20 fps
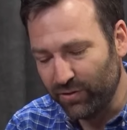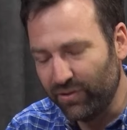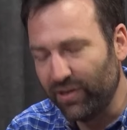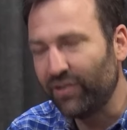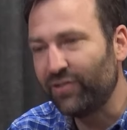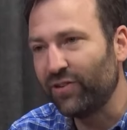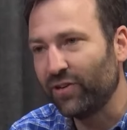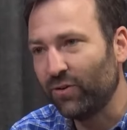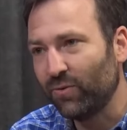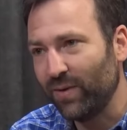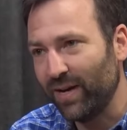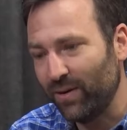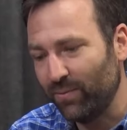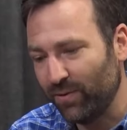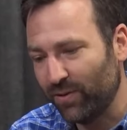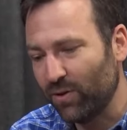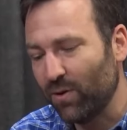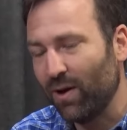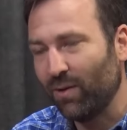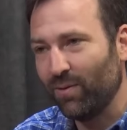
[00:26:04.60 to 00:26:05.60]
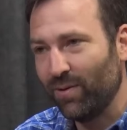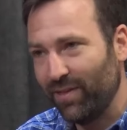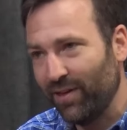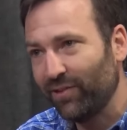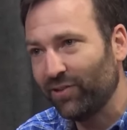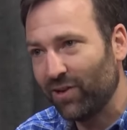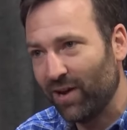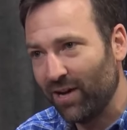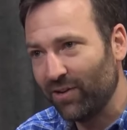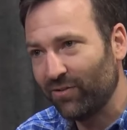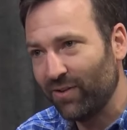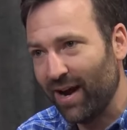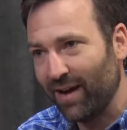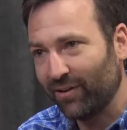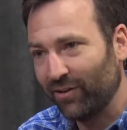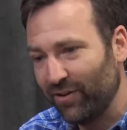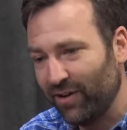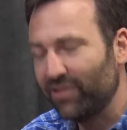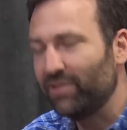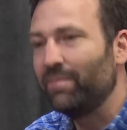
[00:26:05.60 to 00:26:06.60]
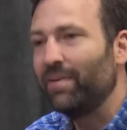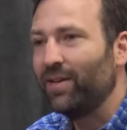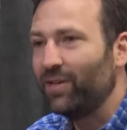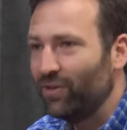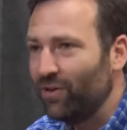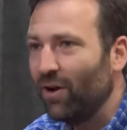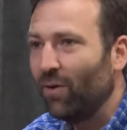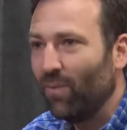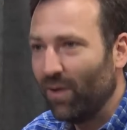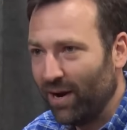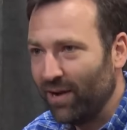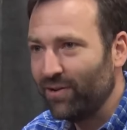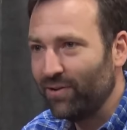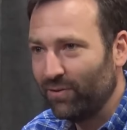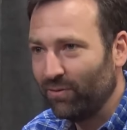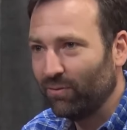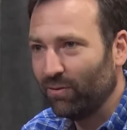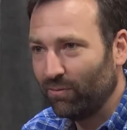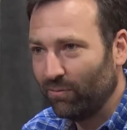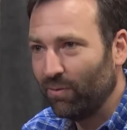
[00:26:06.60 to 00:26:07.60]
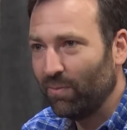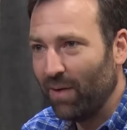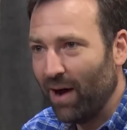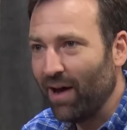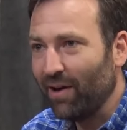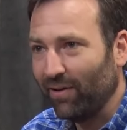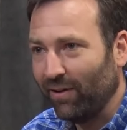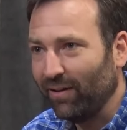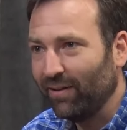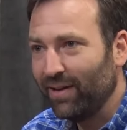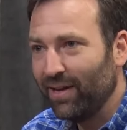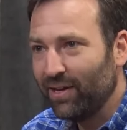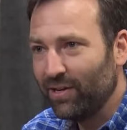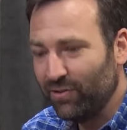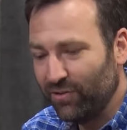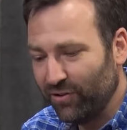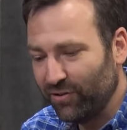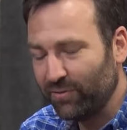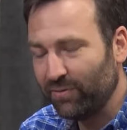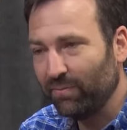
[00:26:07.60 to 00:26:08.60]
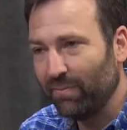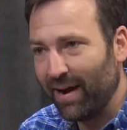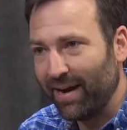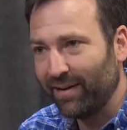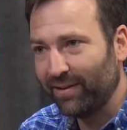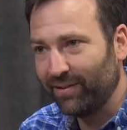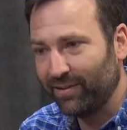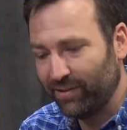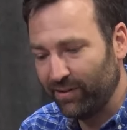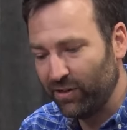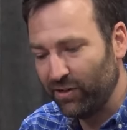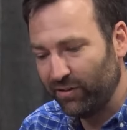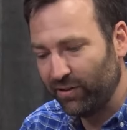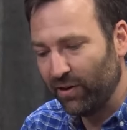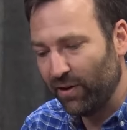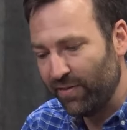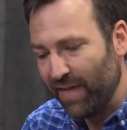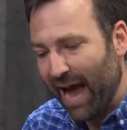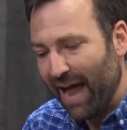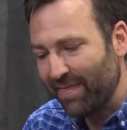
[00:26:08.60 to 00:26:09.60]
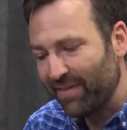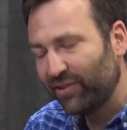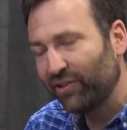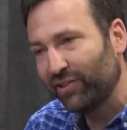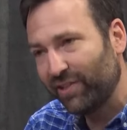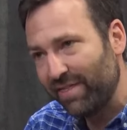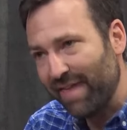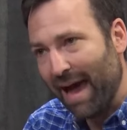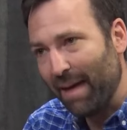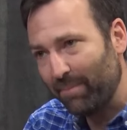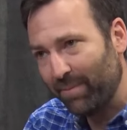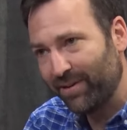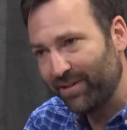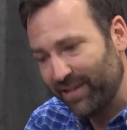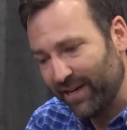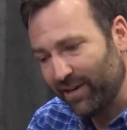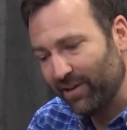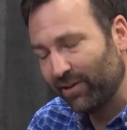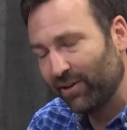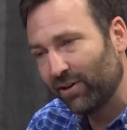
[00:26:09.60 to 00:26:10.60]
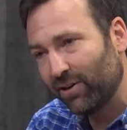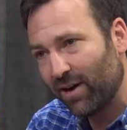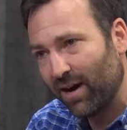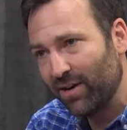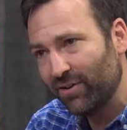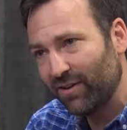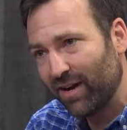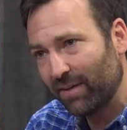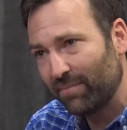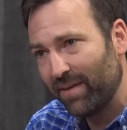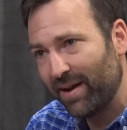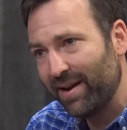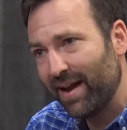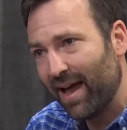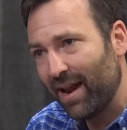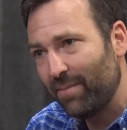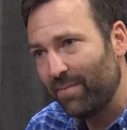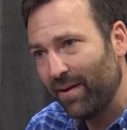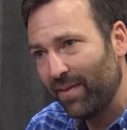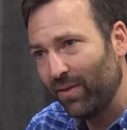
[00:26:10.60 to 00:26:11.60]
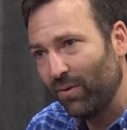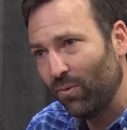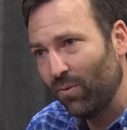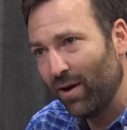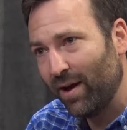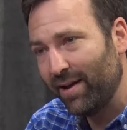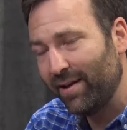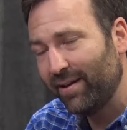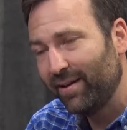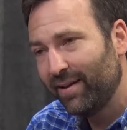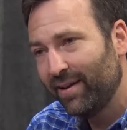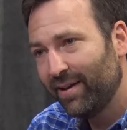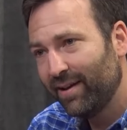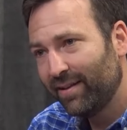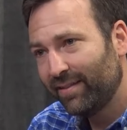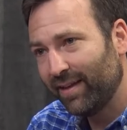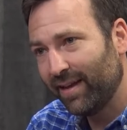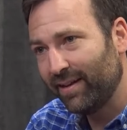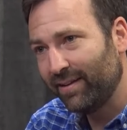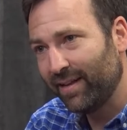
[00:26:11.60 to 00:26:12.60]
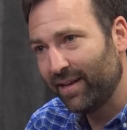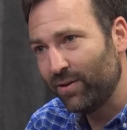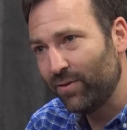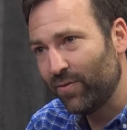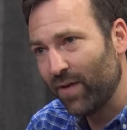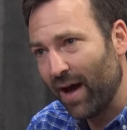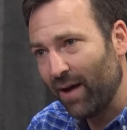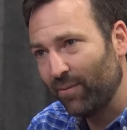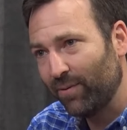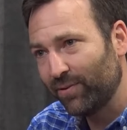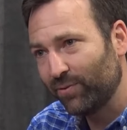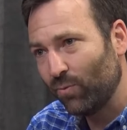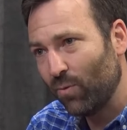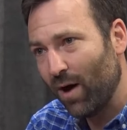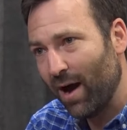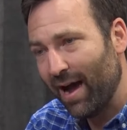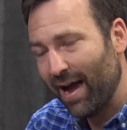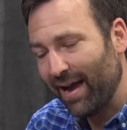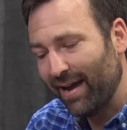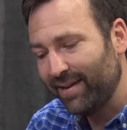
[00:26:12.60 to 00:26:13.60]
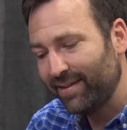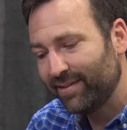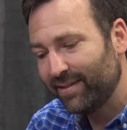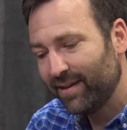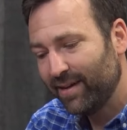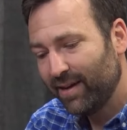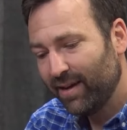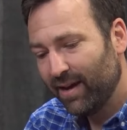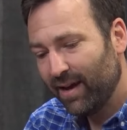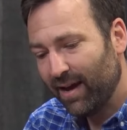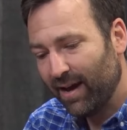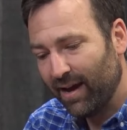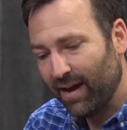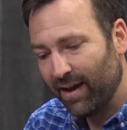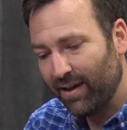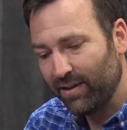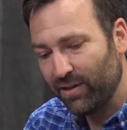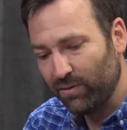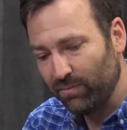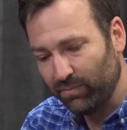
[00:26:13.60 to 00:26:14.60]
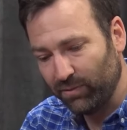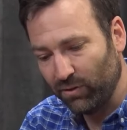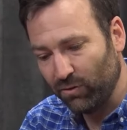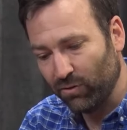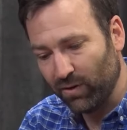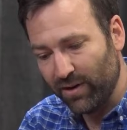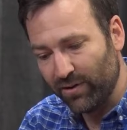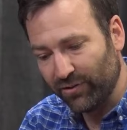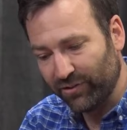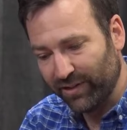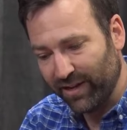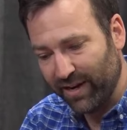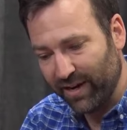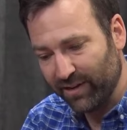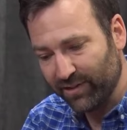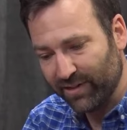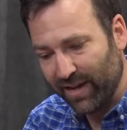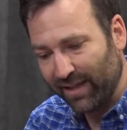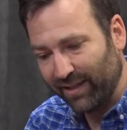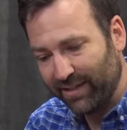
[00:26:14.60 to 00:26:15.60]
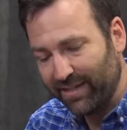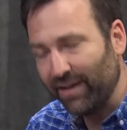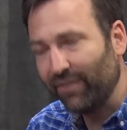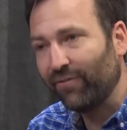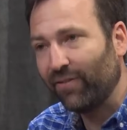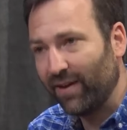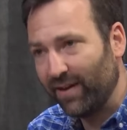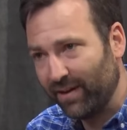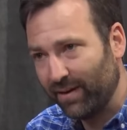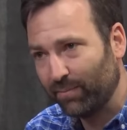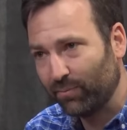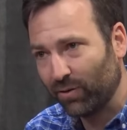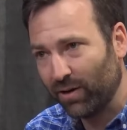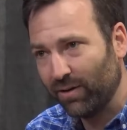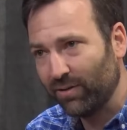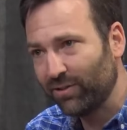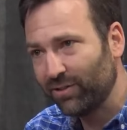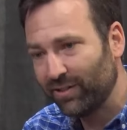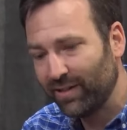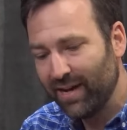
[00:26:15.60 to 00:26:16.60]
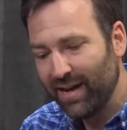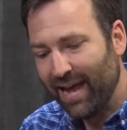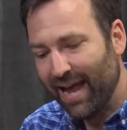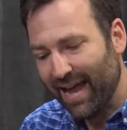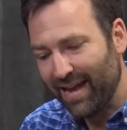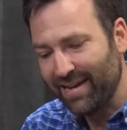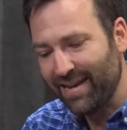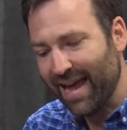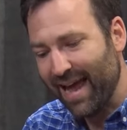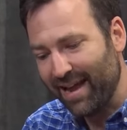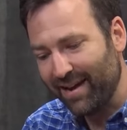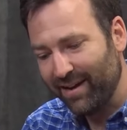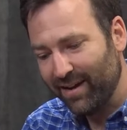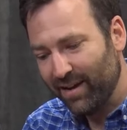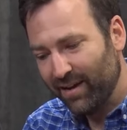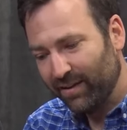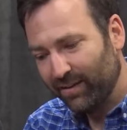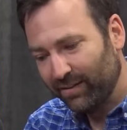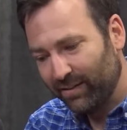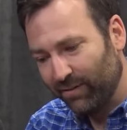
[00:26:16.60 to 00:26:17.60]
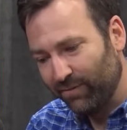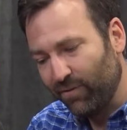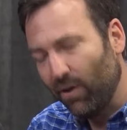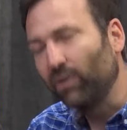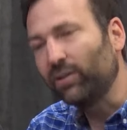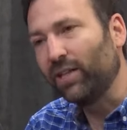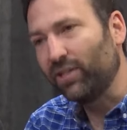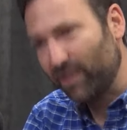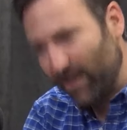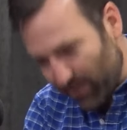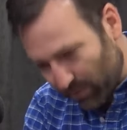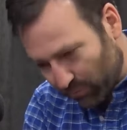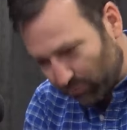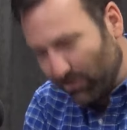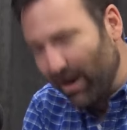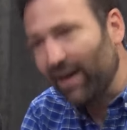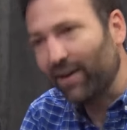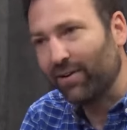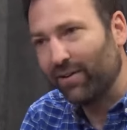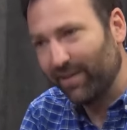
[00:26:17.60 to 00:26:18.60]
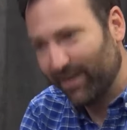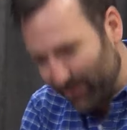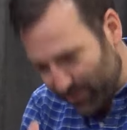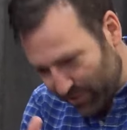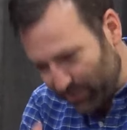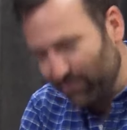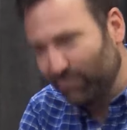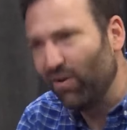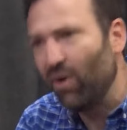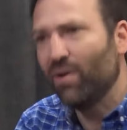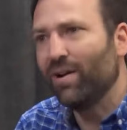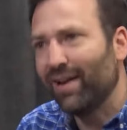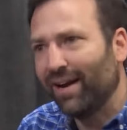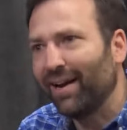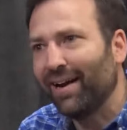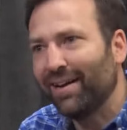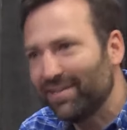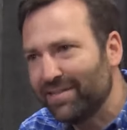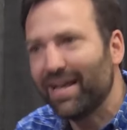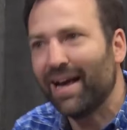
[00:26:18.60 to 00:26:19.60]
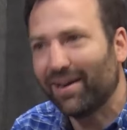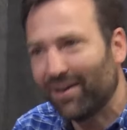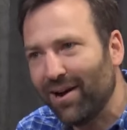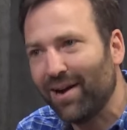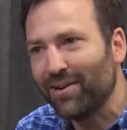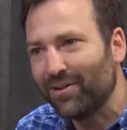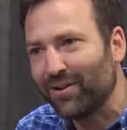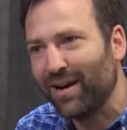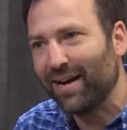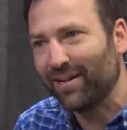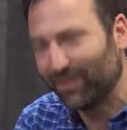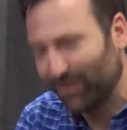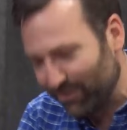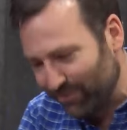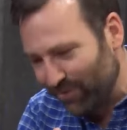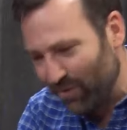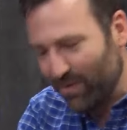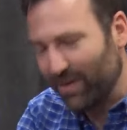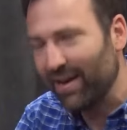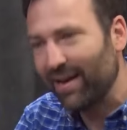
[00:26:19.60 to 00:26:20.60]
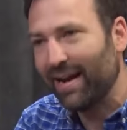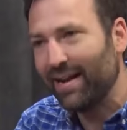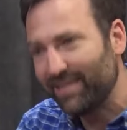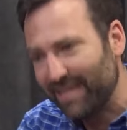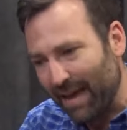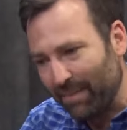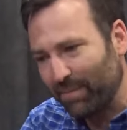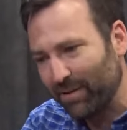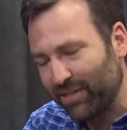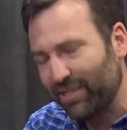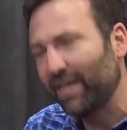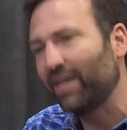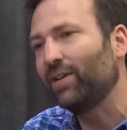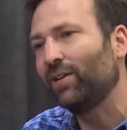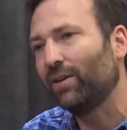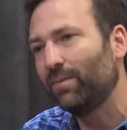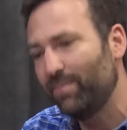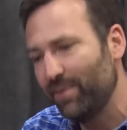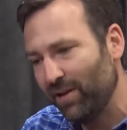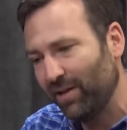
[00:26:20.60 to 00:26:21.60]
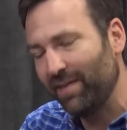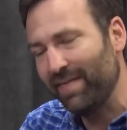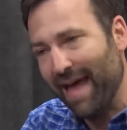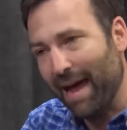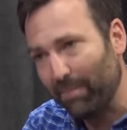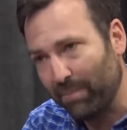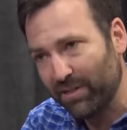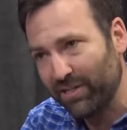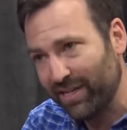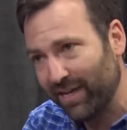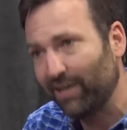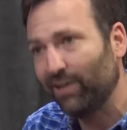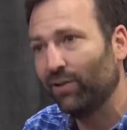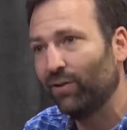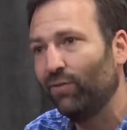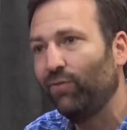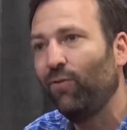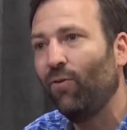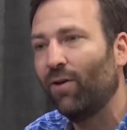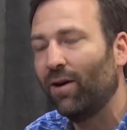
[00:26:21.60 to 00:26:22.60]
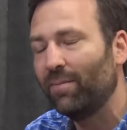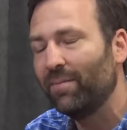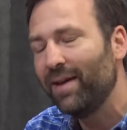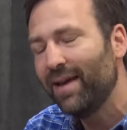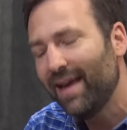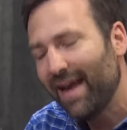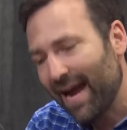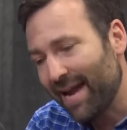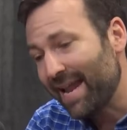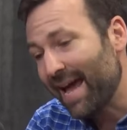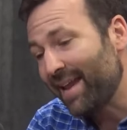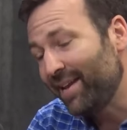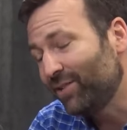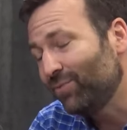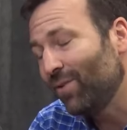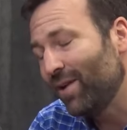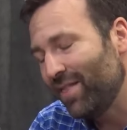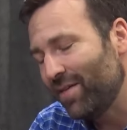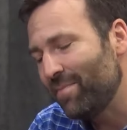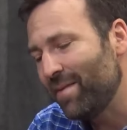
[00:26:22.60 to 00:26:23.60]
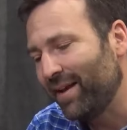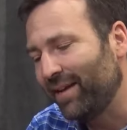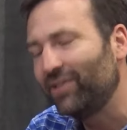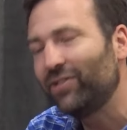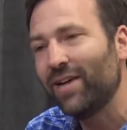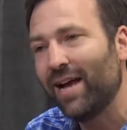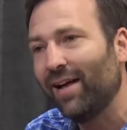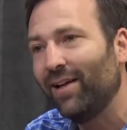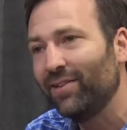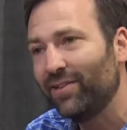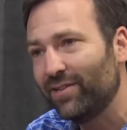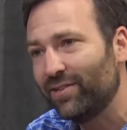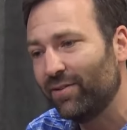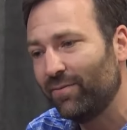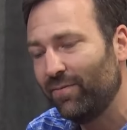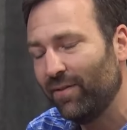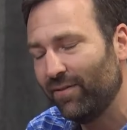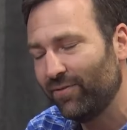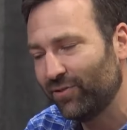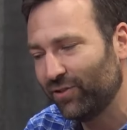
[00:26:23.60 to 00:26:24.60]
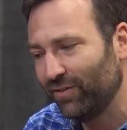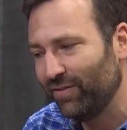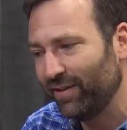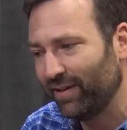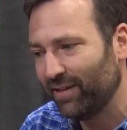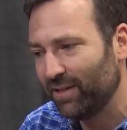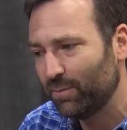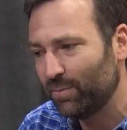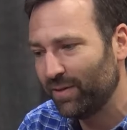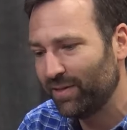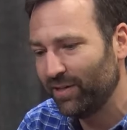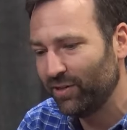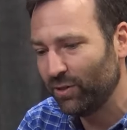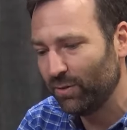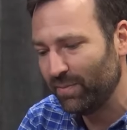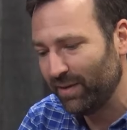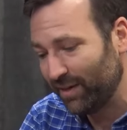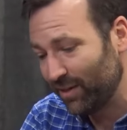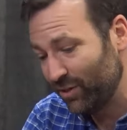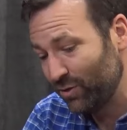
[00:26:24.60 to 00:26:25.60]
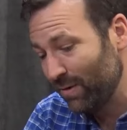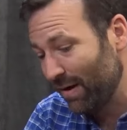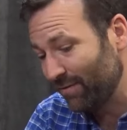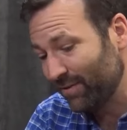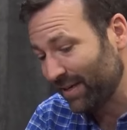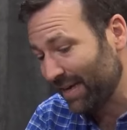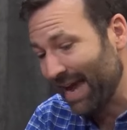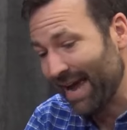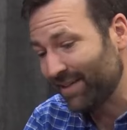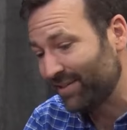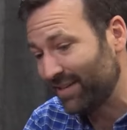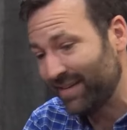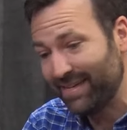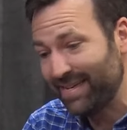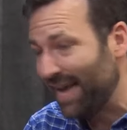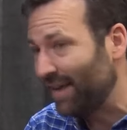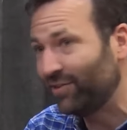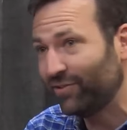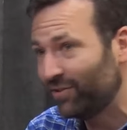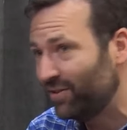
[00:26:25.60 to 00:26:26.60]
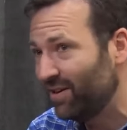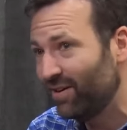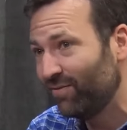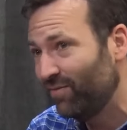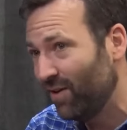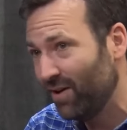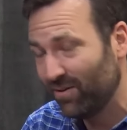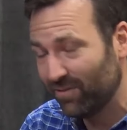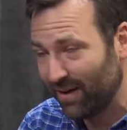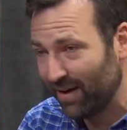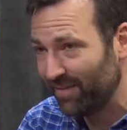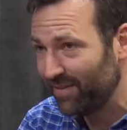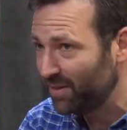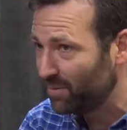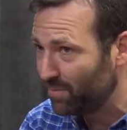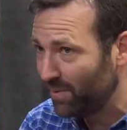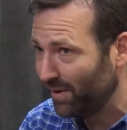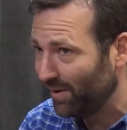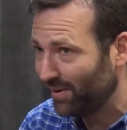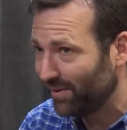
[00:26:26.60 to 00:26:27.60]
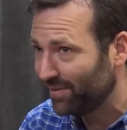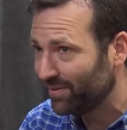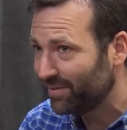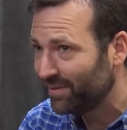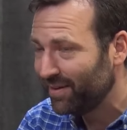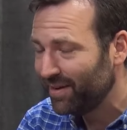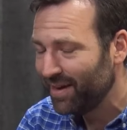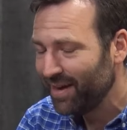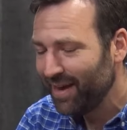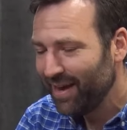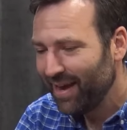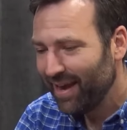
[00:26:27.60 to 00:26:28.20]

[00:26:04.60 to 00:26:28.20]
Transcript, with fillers: you disagreed with going with this contractor doesn't mean you don't want to do a remodel. You just right. Might, you know that just that particular contract may not have been the one that, that you thought was wise. Uh, you, you, were interested in a slightly different approach. And yet, the vote that's on the record is you voting against that contractor right. or voting against that particular bill in that particular form. Right. And that is one of the many challenges of, of, serving in this position because you have to cast a yes or no vote on these bills. Yeah.